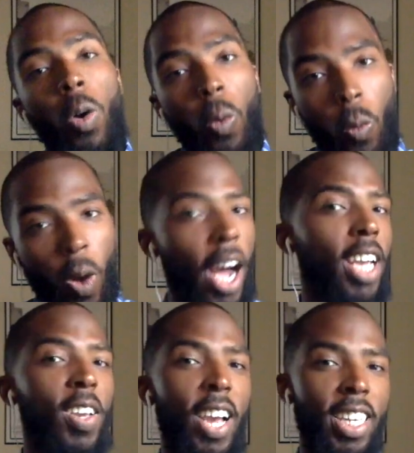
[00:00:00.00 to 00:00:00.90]
Why
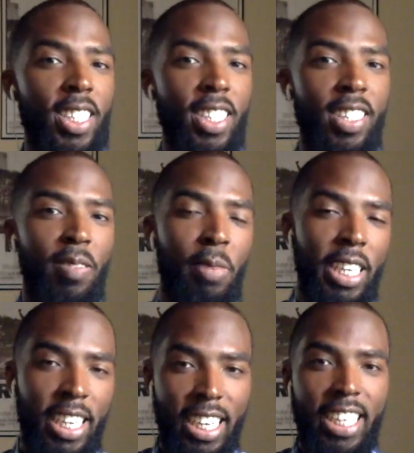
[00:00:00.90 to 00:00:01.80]
are you asking?
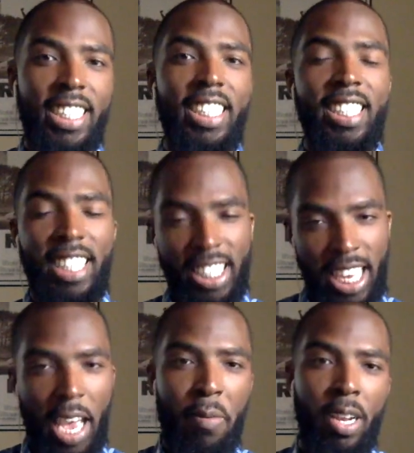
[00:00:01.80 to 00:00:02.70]
Because this
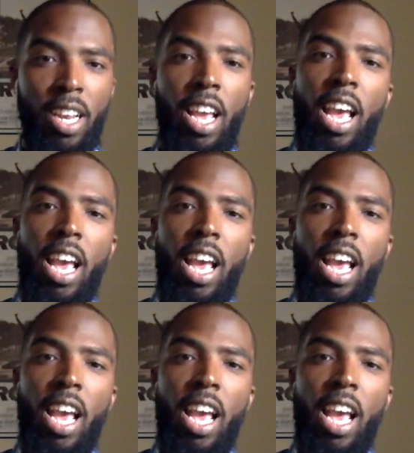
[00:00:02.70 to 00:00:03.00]
happened.